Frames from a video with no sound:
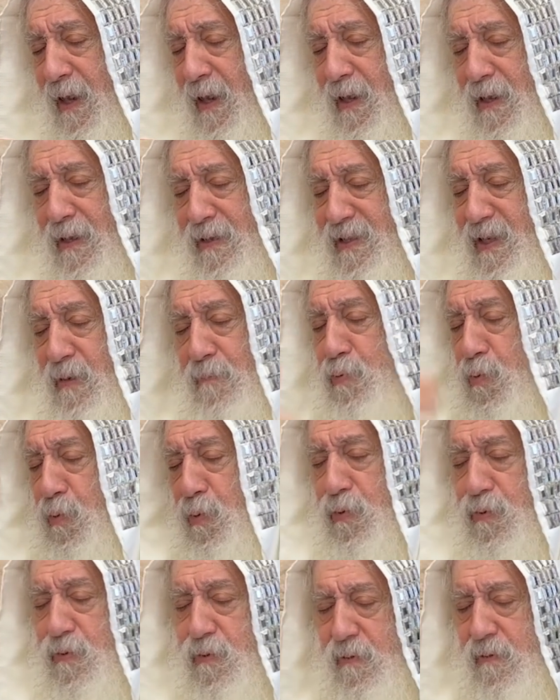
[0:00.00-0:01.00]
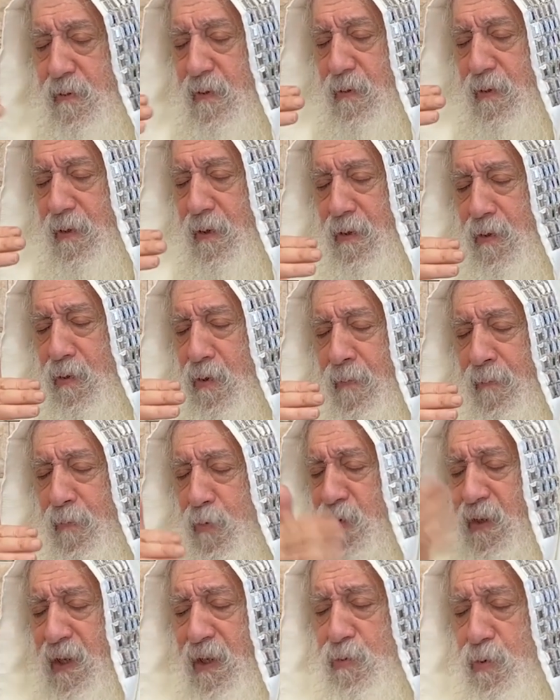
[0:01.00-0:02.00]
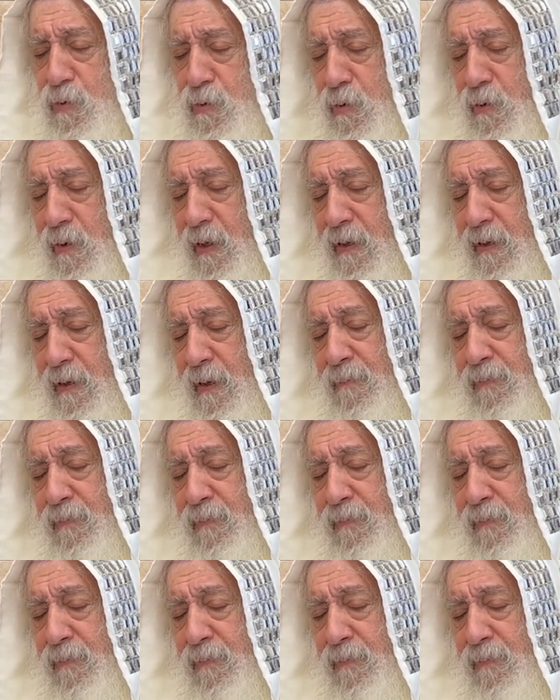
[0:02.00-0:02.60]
c'est plus. You need to do that.